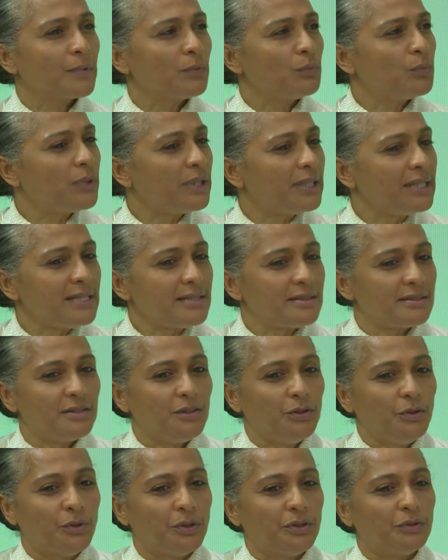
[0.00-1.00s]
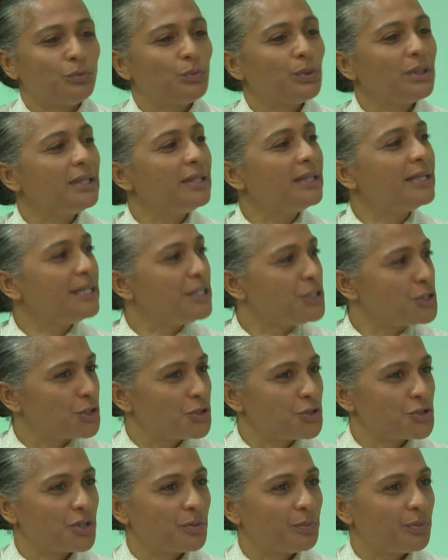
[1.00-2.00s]
What is your
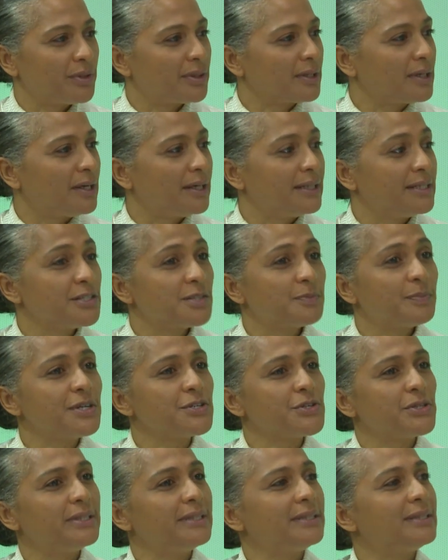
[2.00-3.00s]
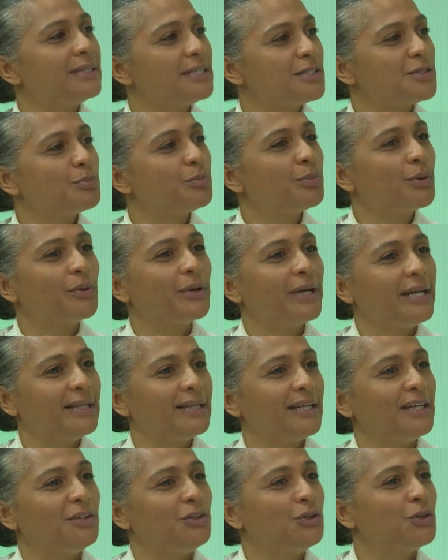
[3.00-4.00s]
relationship with God, especially at this point
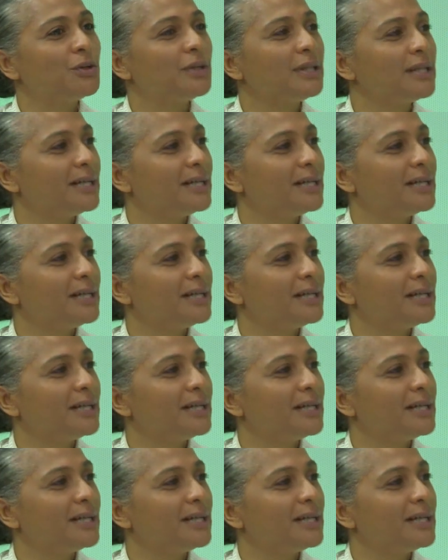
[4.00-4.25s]
in your